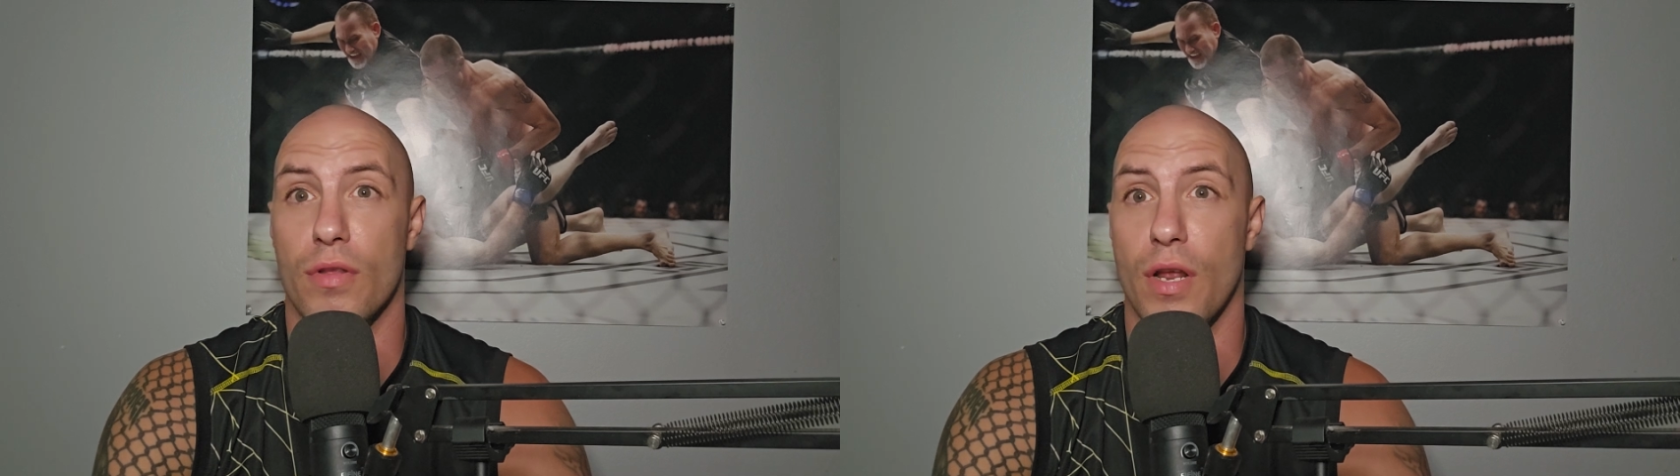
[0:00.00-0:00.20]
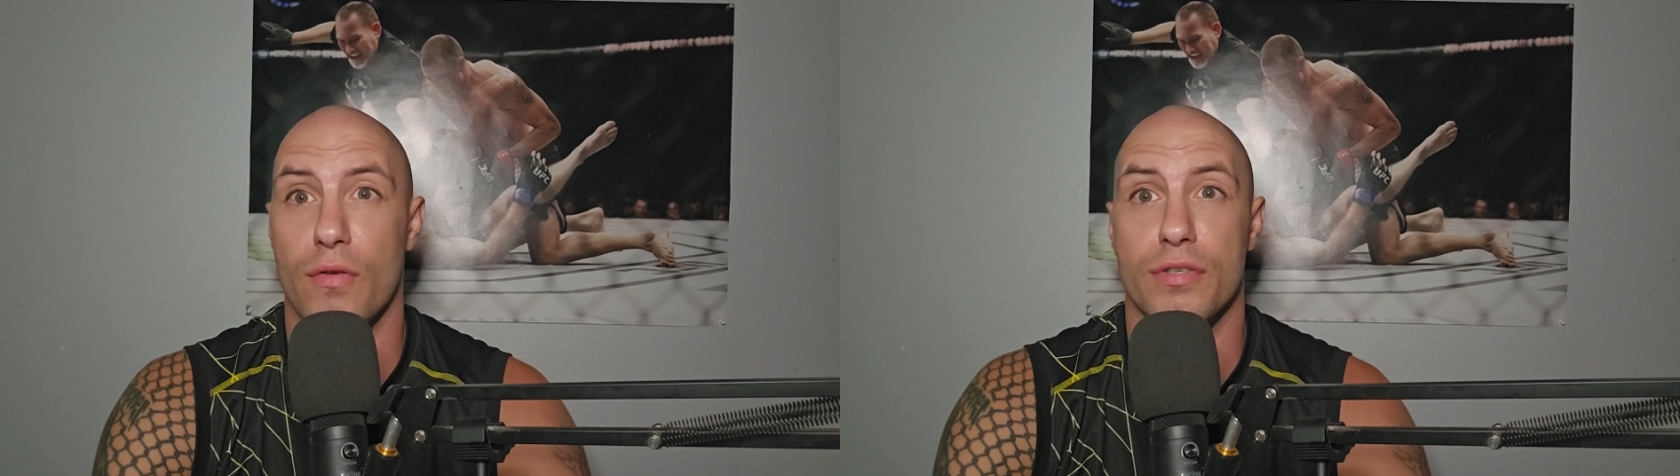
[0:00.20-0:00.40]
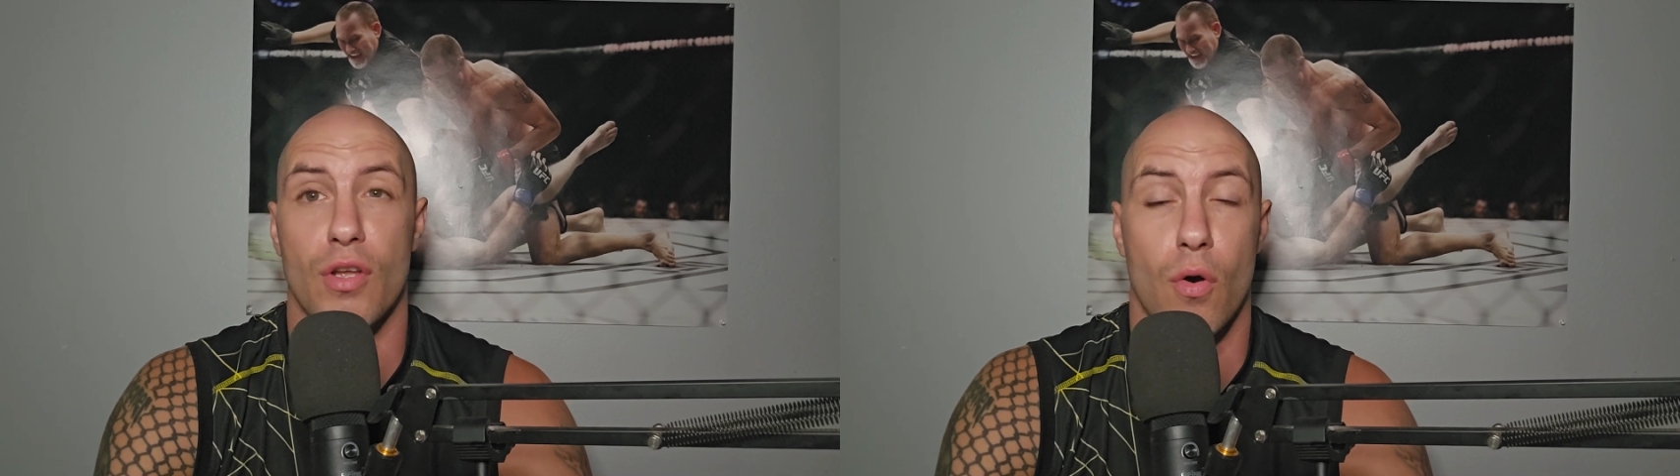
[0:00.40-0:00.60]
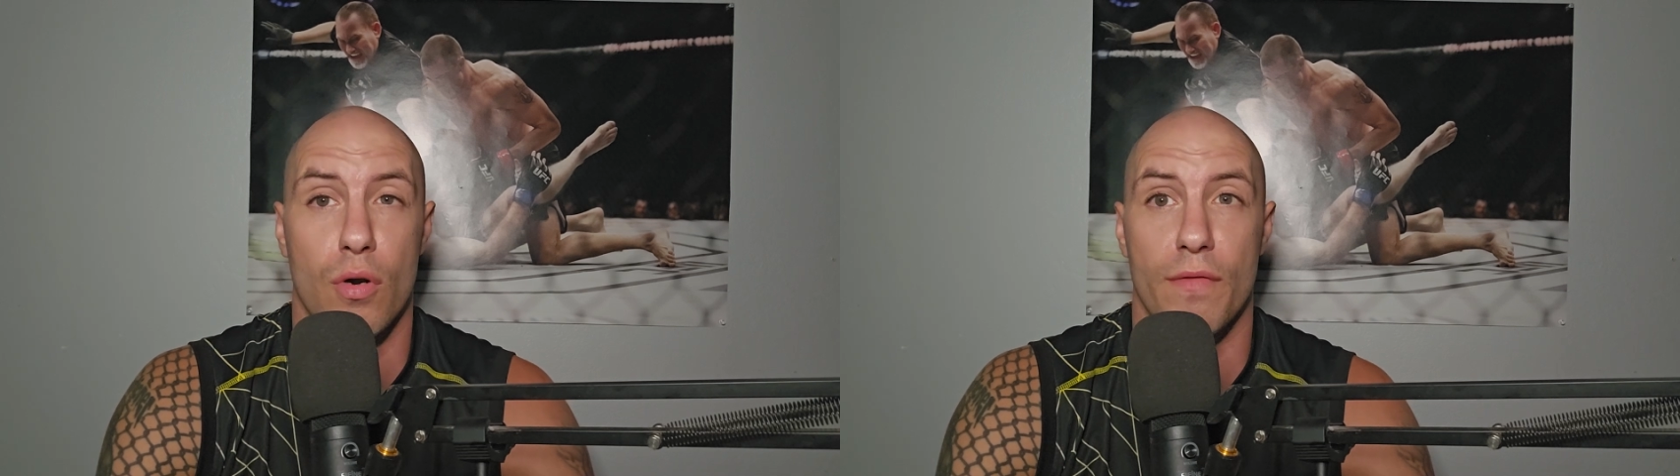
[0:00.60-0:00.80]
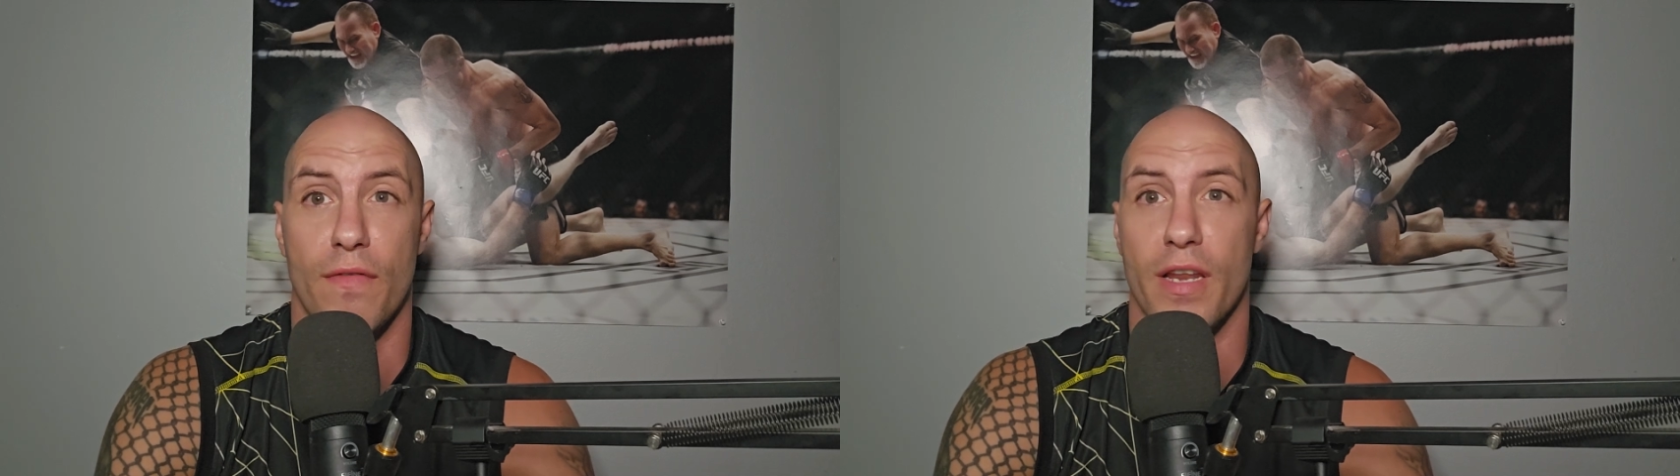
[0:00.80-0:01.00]
than others. They're
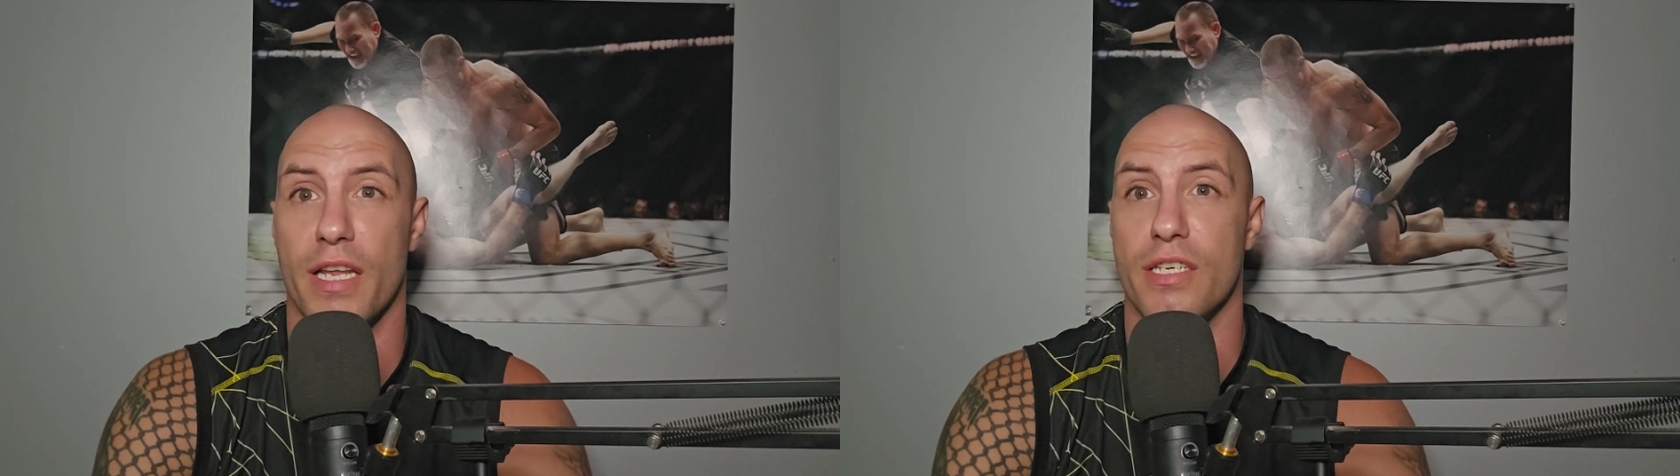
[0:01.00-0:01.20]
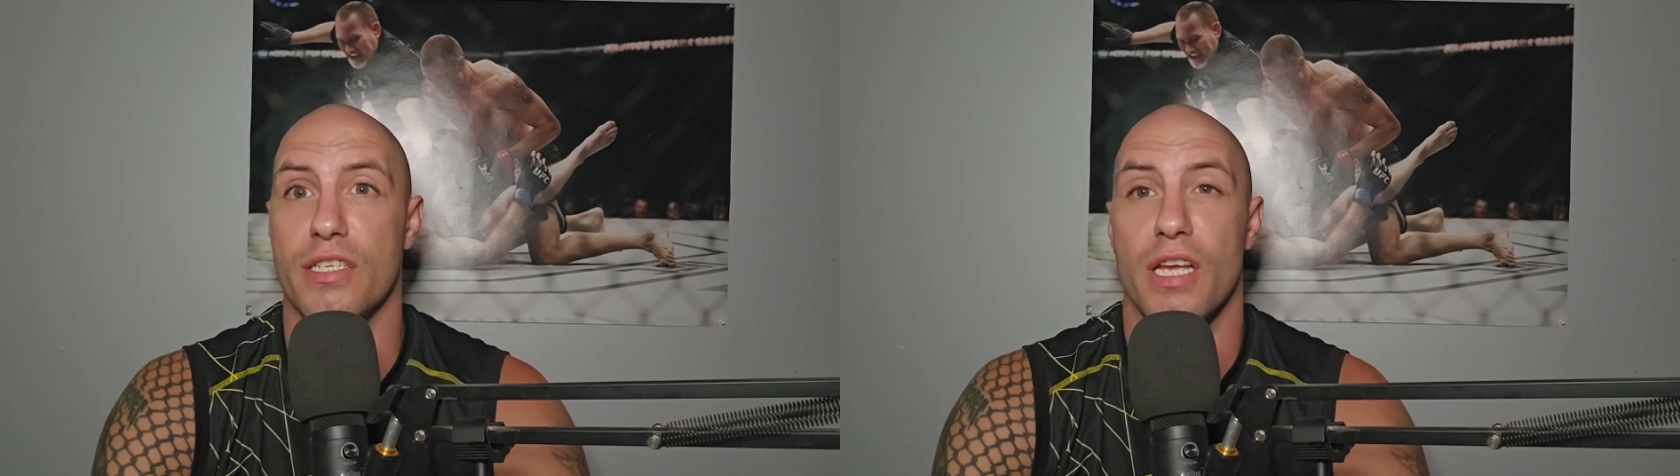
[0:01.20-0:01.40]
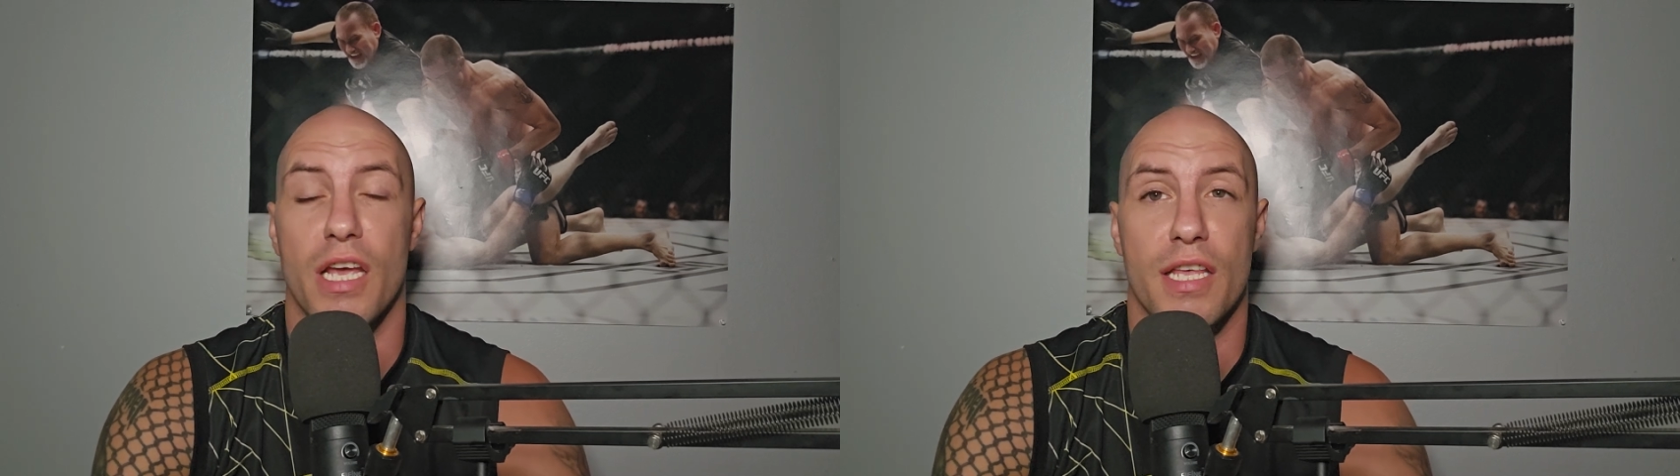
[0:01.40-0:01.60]
hard to finish.